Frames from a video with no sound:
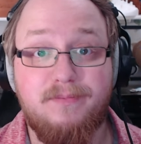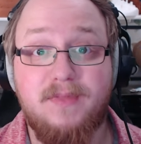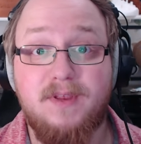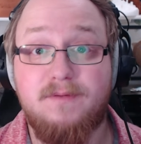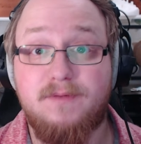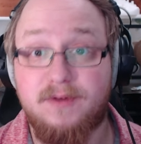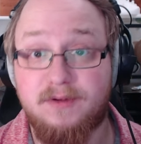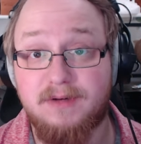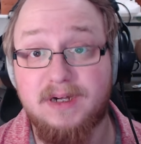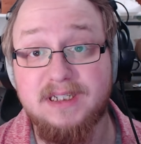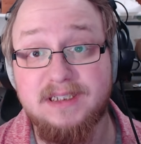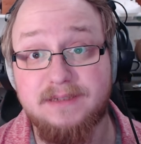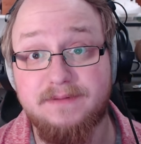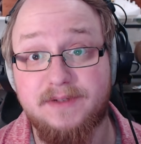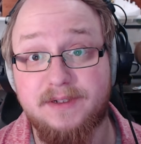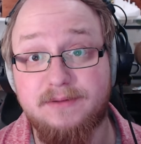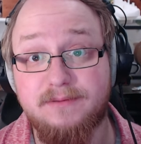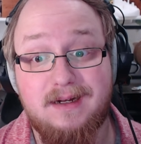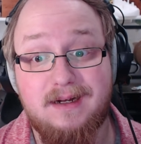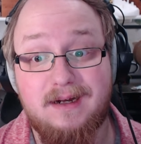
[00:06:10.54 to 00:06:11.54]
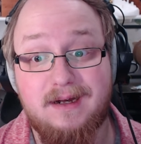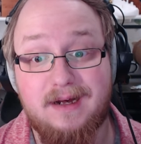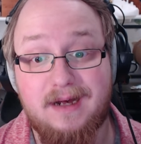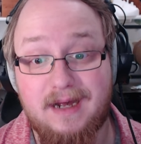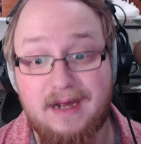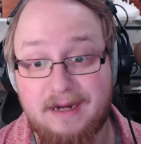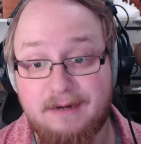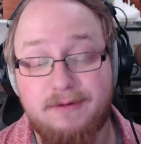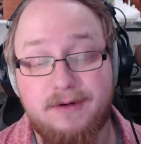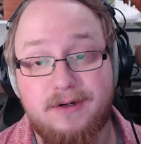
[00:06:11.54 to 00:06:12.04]
For the rest of you,
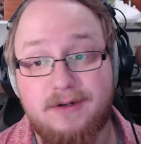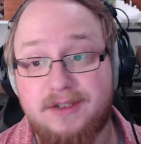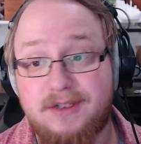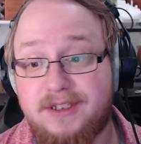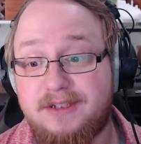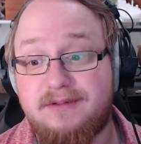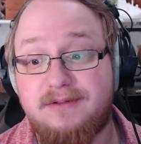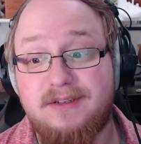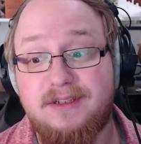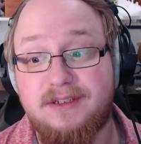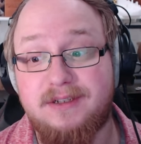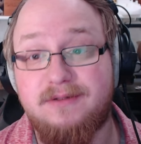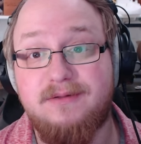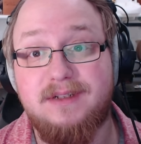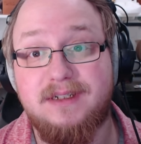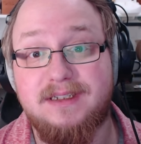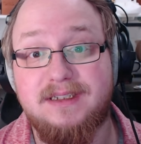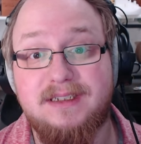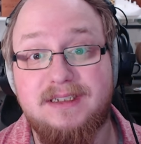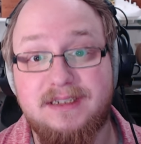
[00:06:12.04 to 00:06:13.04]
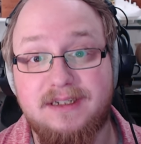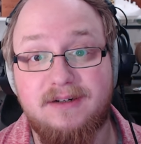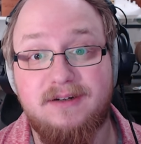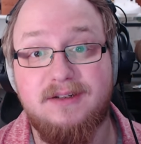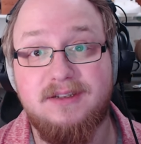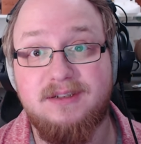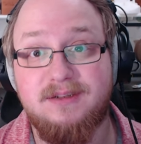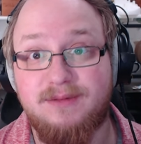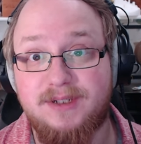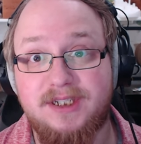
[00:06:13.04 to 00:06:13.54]
I would urge you to
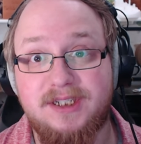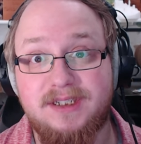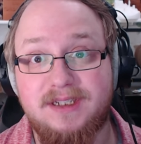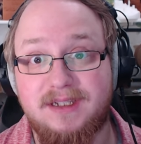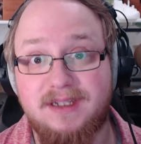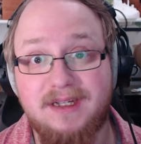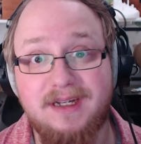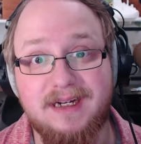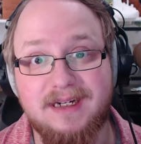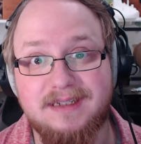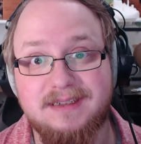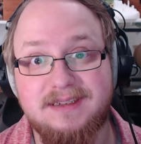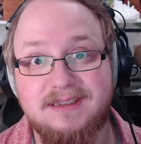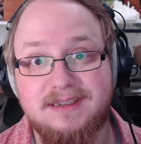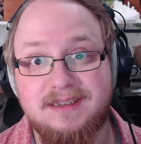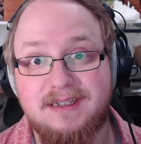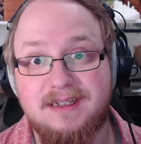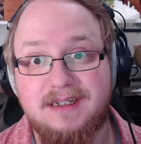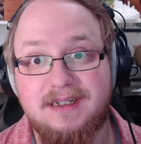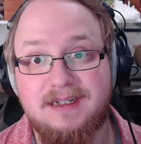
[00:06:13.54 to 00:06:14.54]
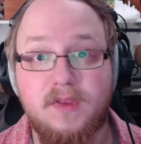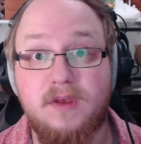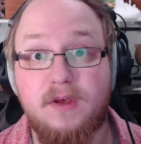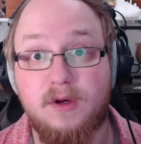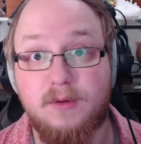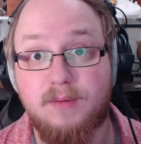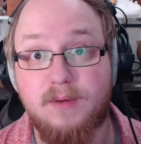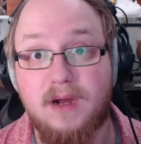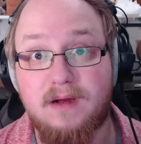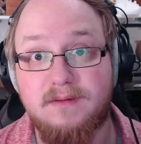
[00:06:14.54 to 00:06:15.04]
consider switching to Linux.
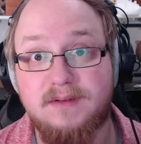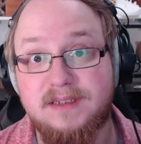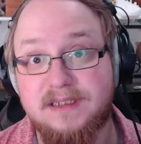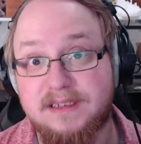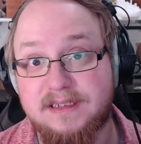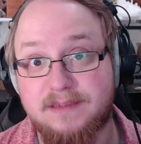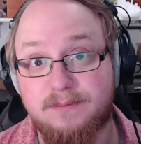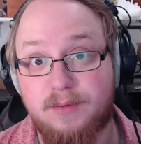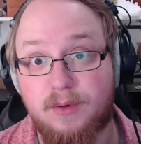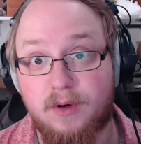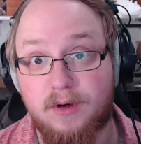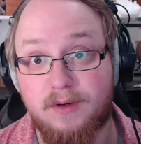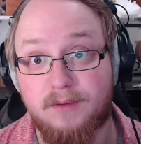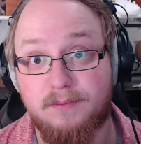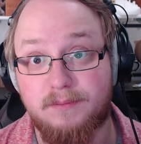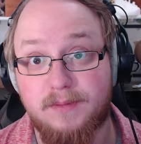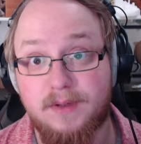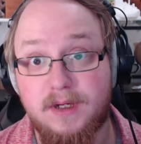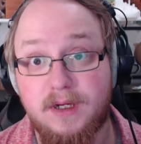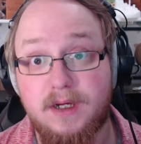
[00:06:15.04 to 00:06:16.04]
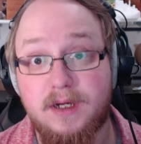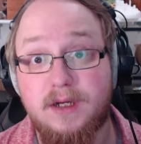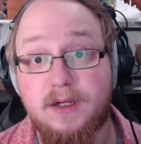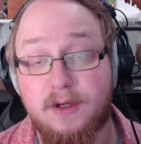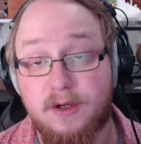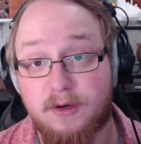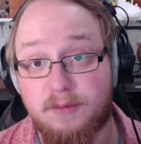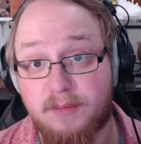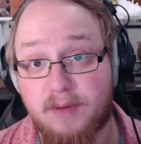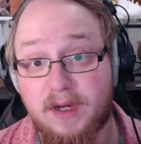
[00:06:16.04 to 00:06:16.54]
Your privacy is important,
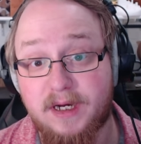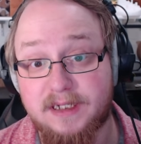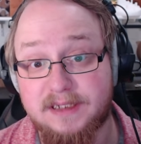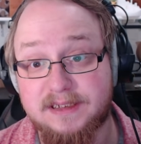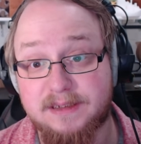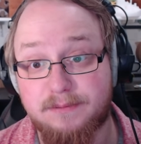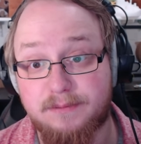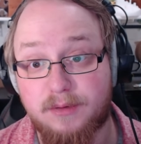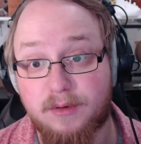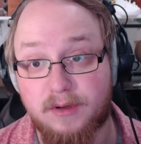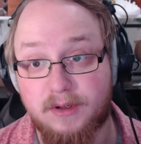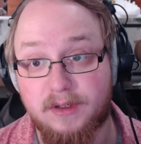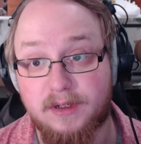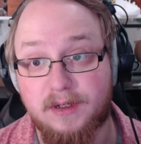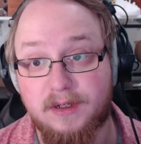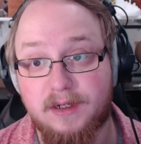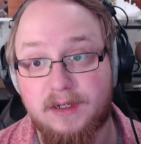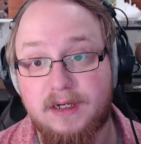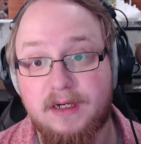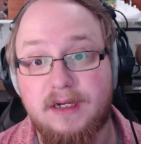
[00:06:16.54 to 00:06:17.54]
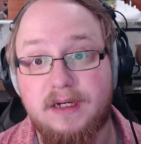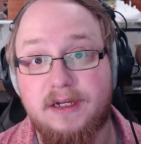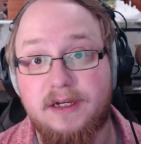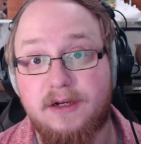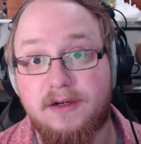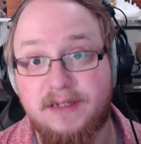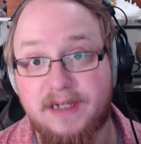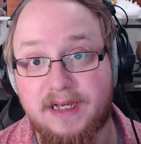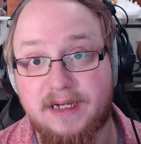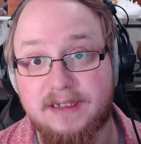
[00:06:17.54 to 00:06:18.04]
your money is important,
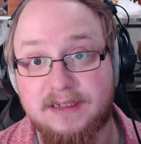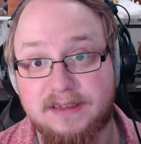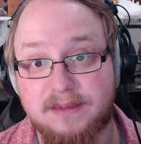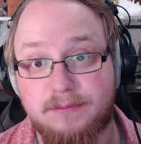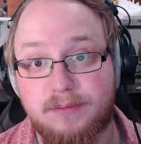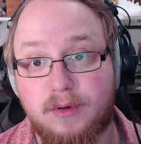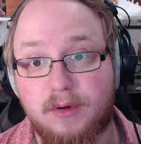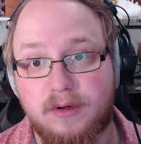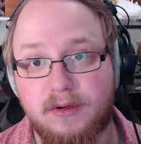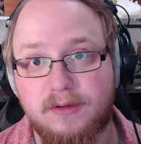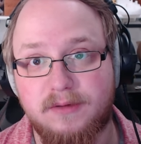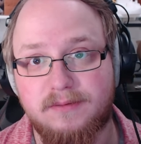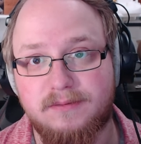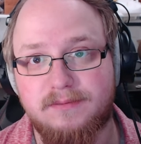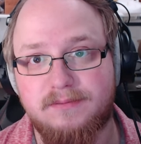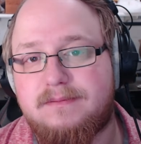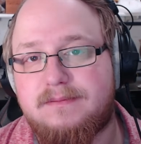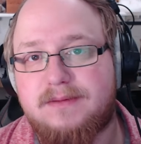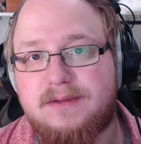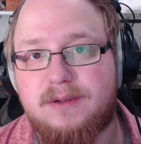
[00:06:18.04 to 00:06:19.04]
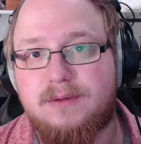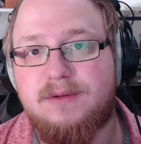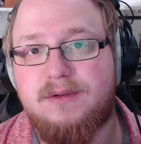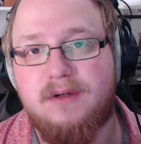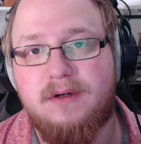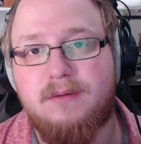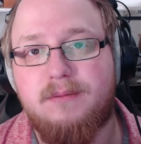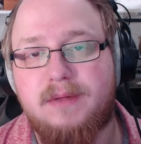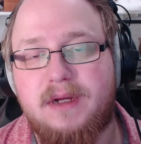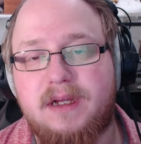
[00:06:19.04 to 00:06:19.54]
your data is important.
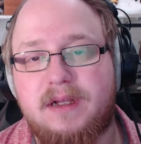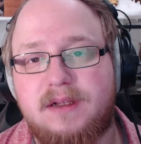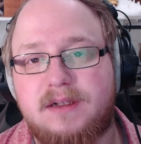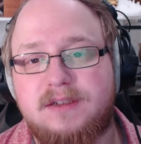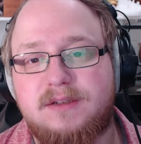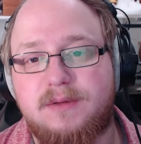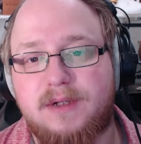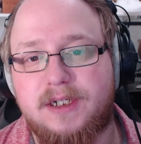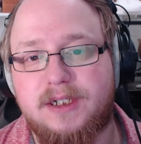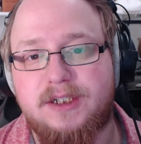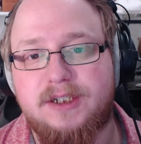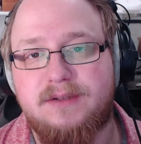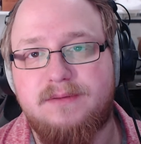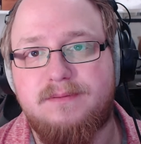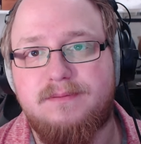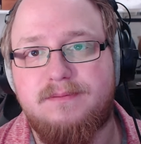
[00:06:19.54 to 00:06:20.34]
Consider making the switch.